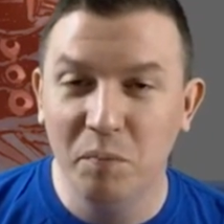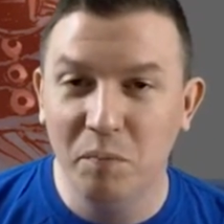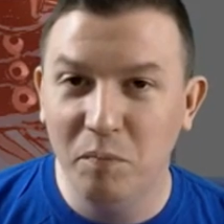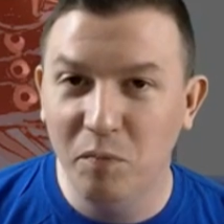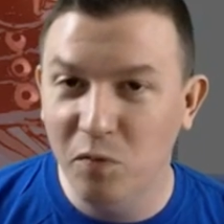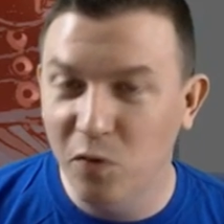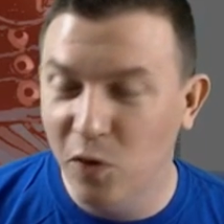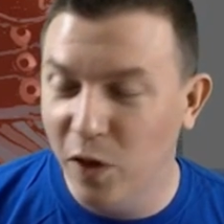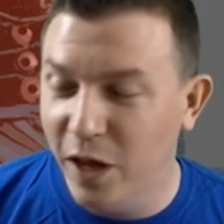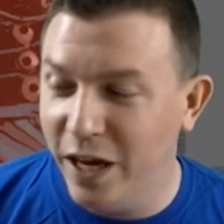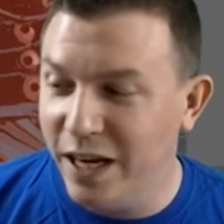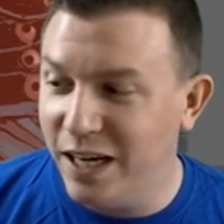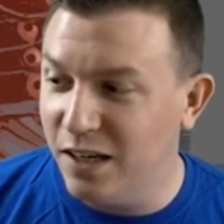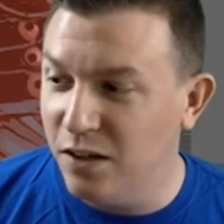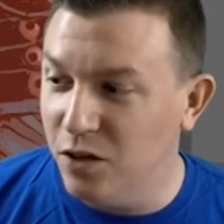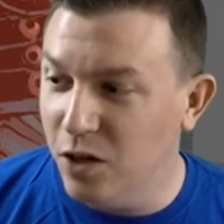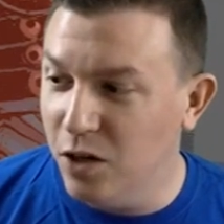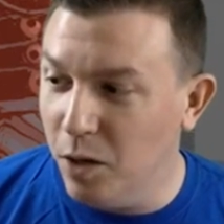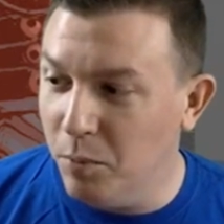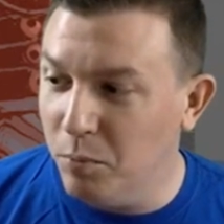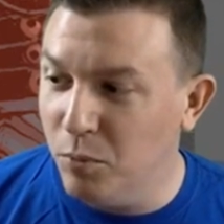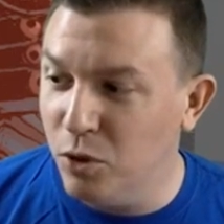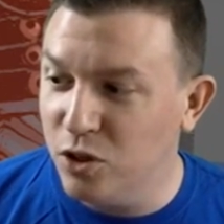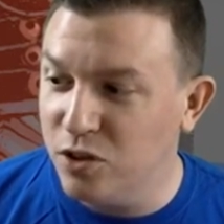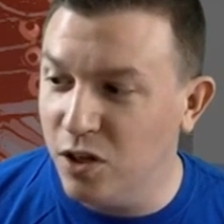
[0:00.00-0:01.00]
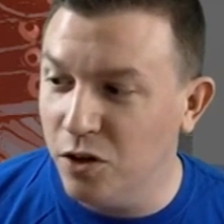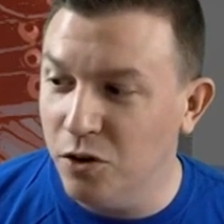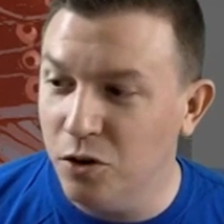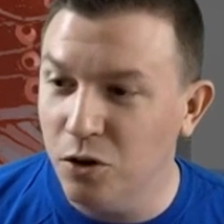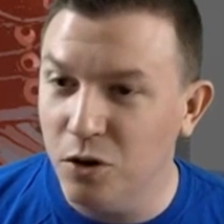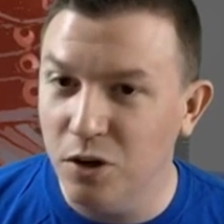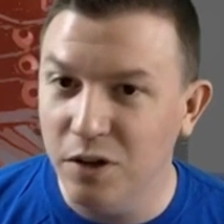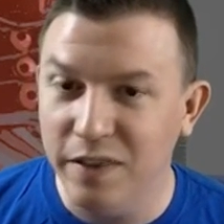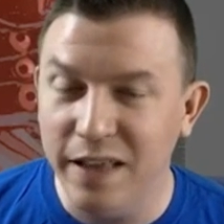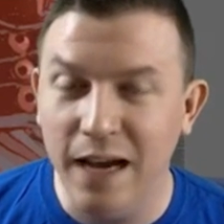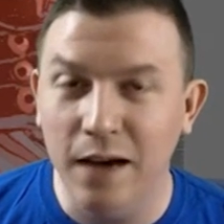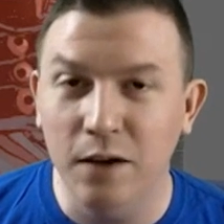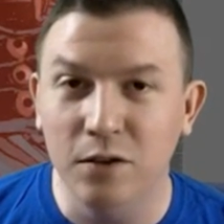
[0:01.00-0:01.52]
like numbers under
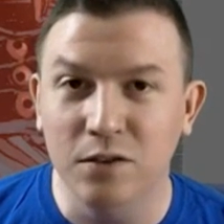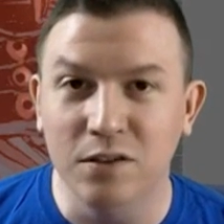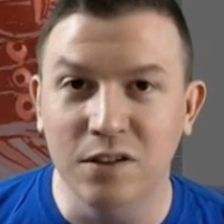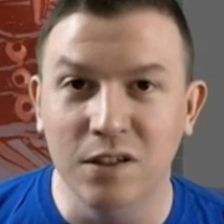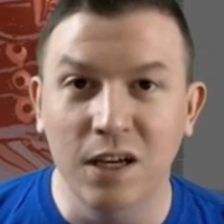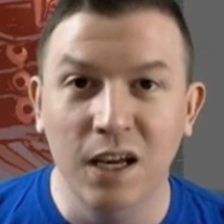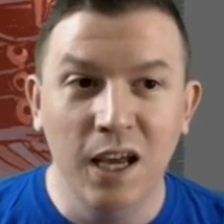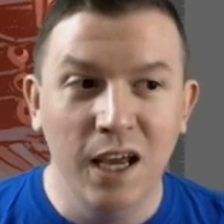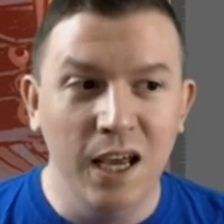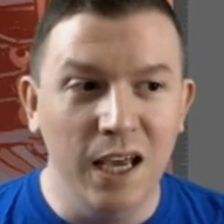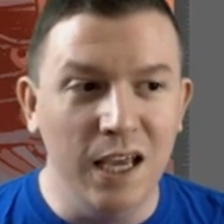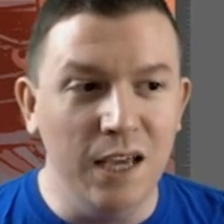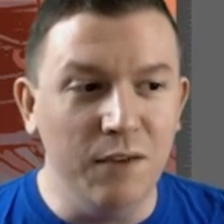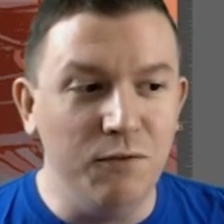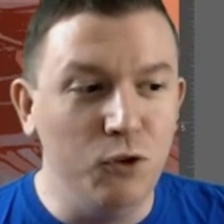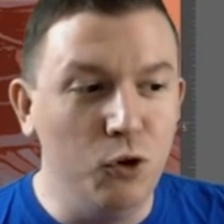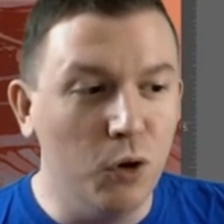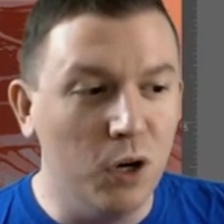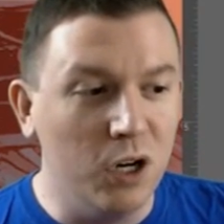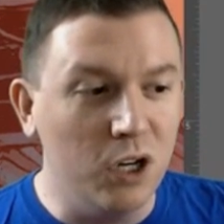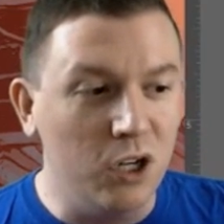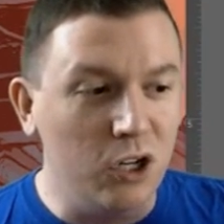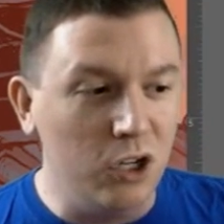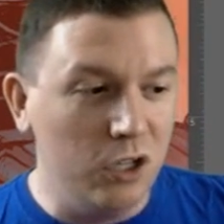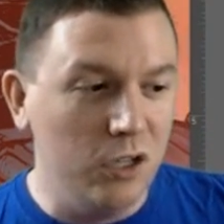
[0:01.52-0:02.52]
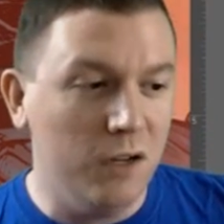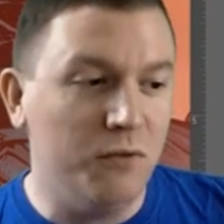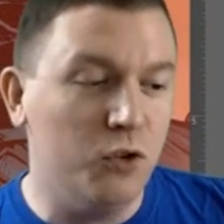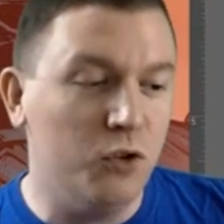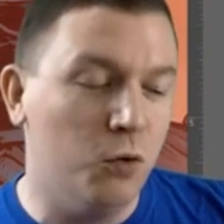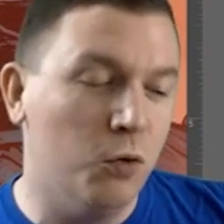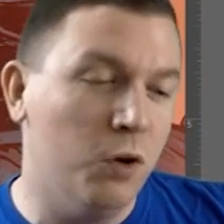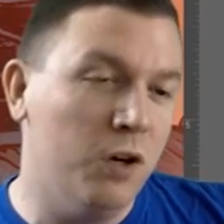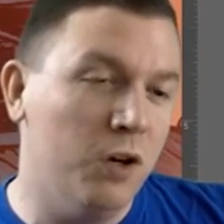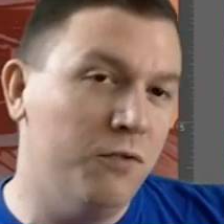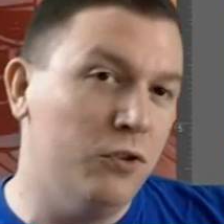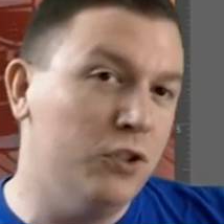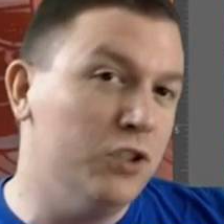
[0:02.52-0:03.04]
1,000. If you are good enough to
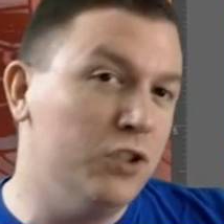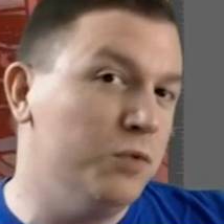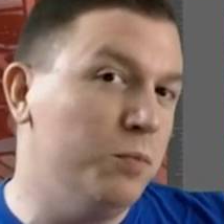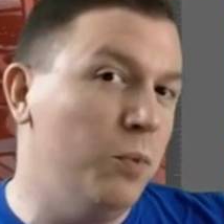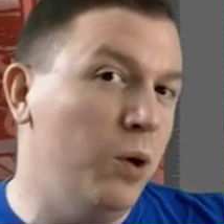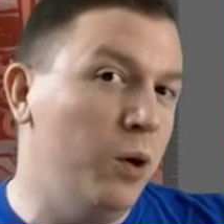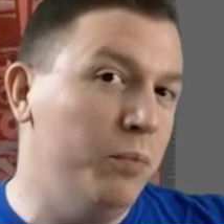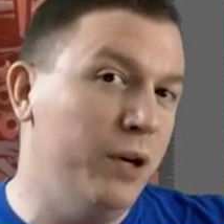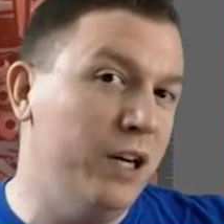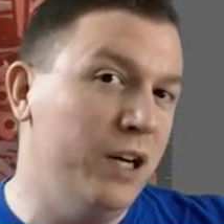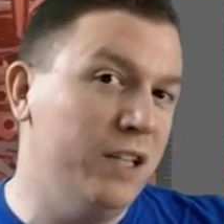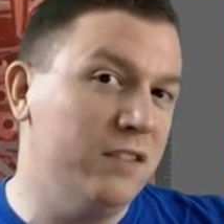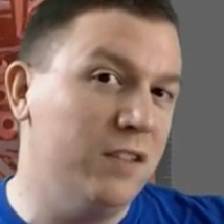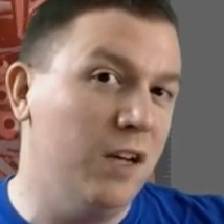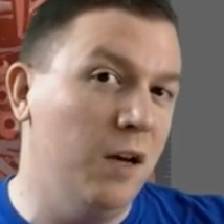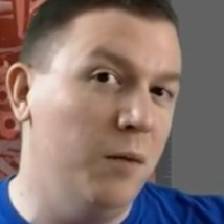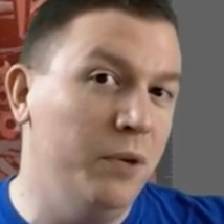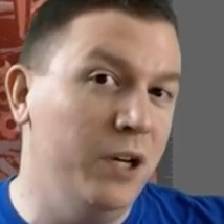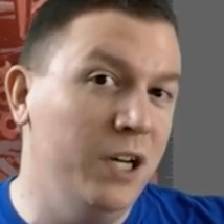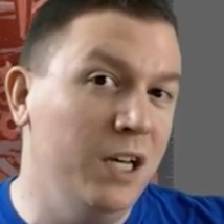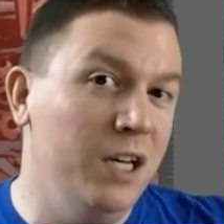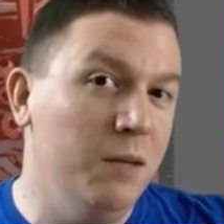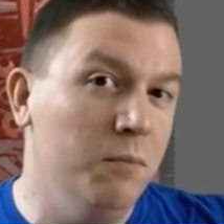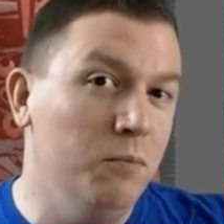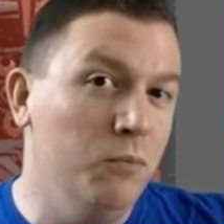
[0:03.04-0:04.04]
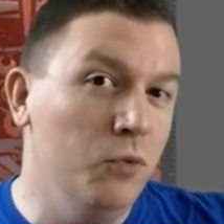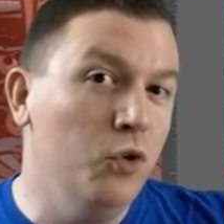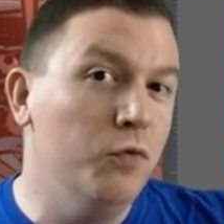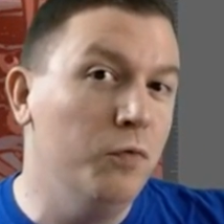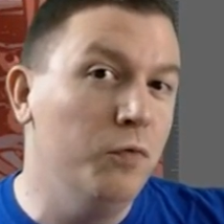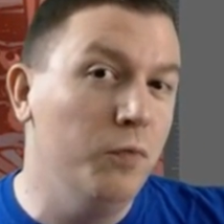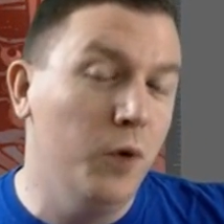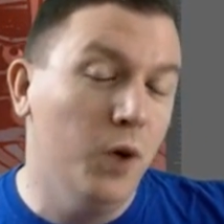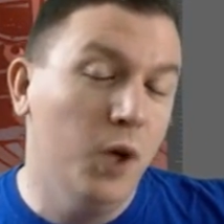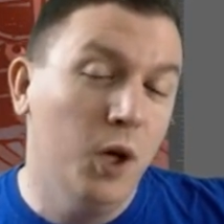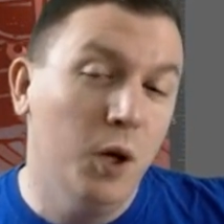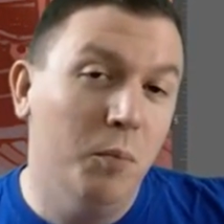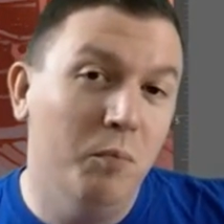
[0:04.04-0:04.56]
work for a small press company and
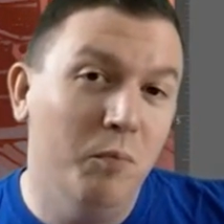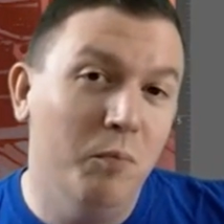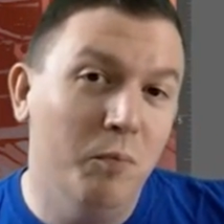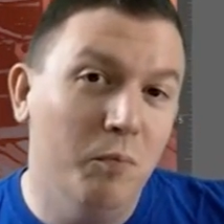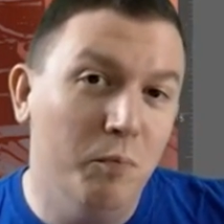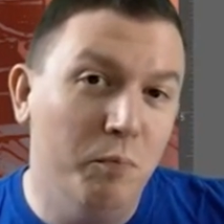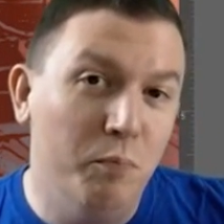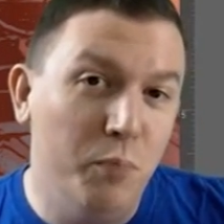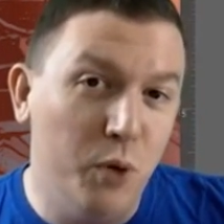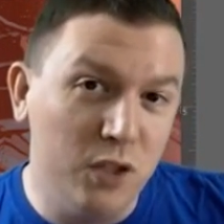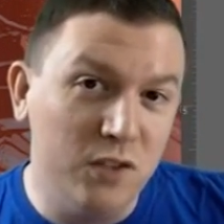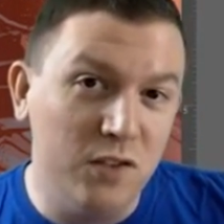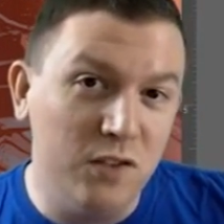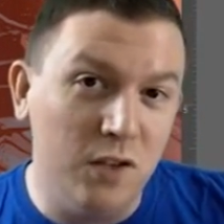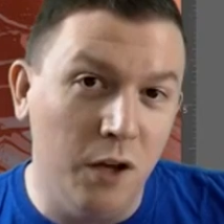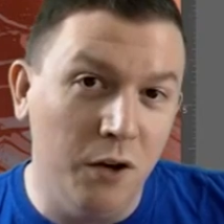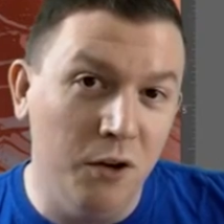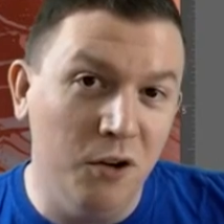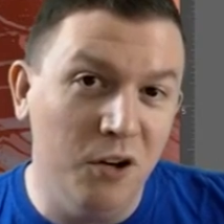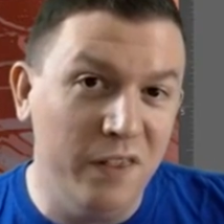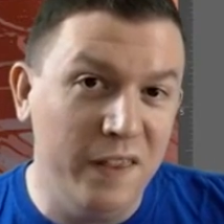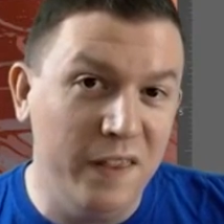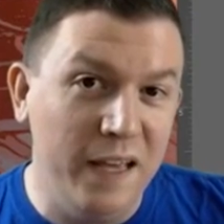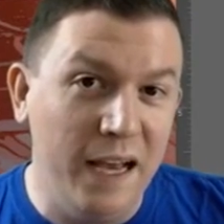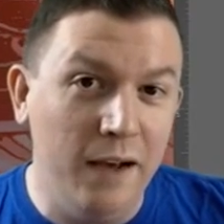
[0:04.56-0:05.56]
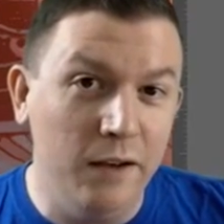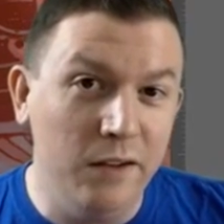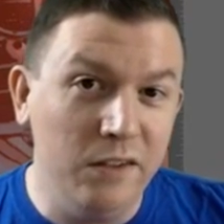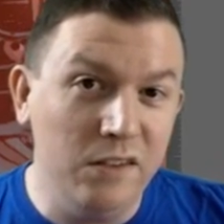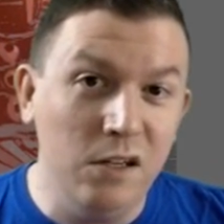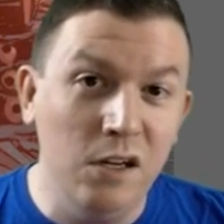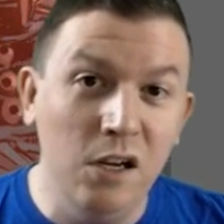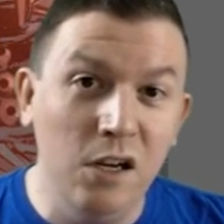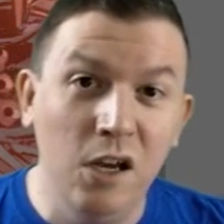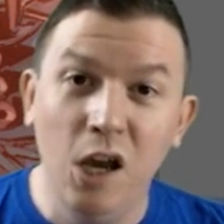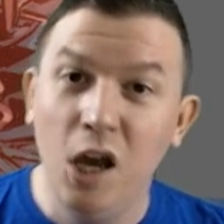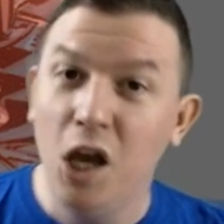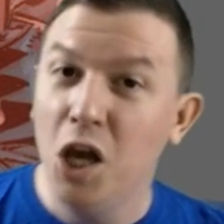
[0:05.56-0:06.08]
move books under
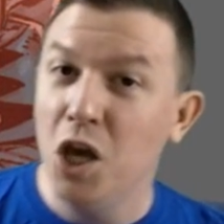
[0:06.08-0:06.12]
1,000,